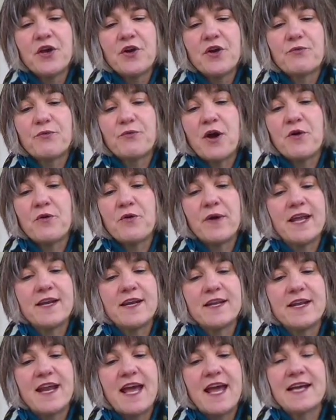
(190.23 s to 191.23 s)
Rowan,
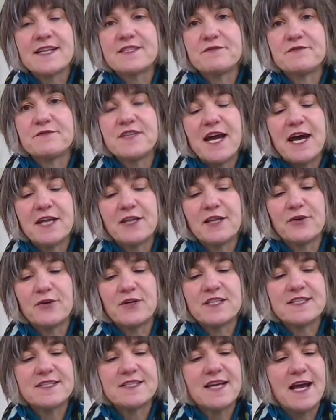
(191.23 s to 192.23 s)
an active toddler
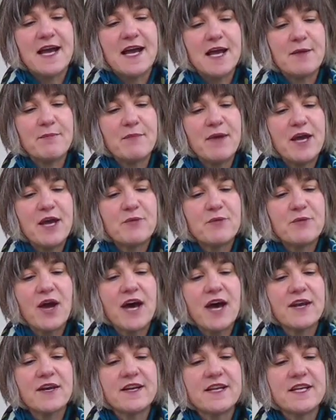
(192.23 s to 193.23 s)
at the time, had
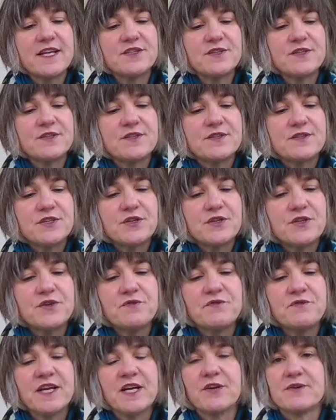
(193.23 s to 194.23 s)
prodded it too
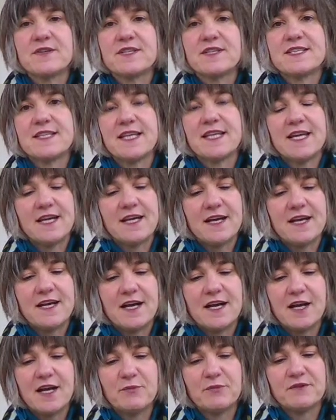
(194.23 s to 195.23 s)
vigorously a
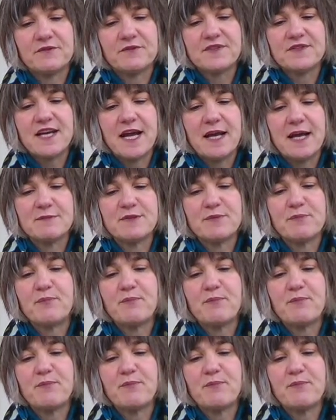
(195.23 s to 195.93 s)
couple of times,